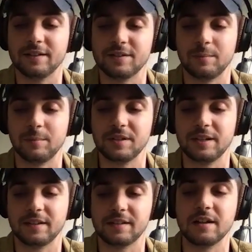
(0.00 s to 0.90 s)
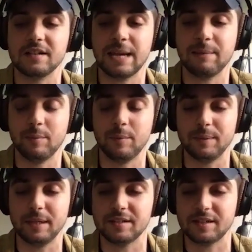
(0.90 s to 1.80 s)
It's almost like this untamable
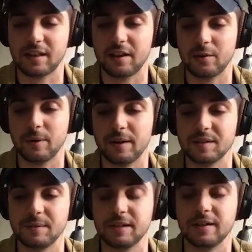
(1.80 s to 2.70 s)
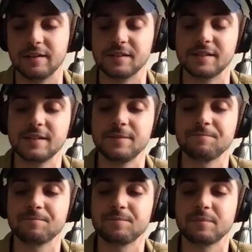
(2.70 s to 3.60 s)
beast in a lot of ways because,
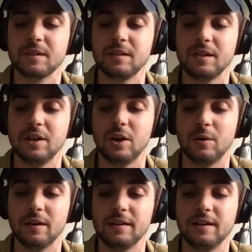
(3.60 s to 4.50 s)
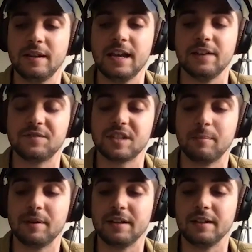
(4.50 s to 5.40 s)
you know, if
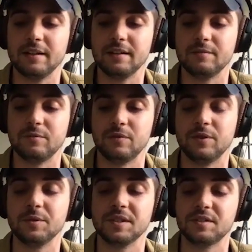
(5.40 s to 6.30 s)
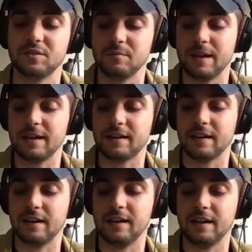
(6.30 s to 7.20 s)
somebody refuses to make
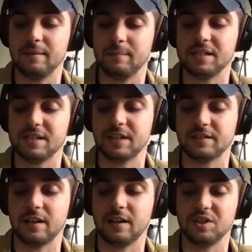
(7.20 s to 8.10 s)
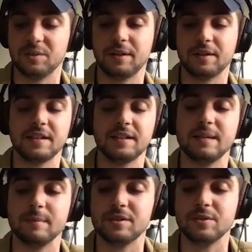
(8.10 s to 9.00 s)
a piece of technology because they
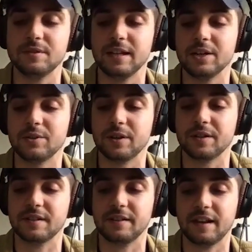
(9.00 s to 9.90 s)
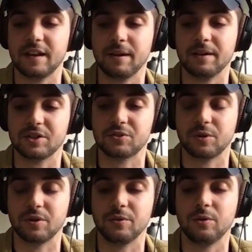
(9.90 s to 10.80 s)
deem it too dangerous that it might
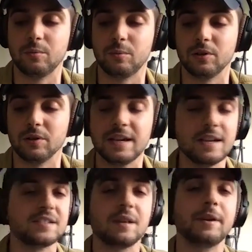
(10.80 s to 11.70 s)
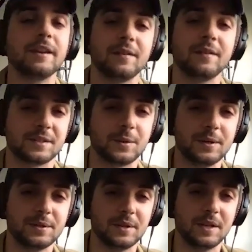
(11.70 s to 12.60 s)
destroy the whole world, somebody else is
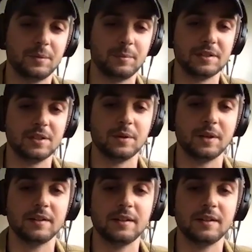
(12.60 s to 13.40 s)
going to inevitably do it.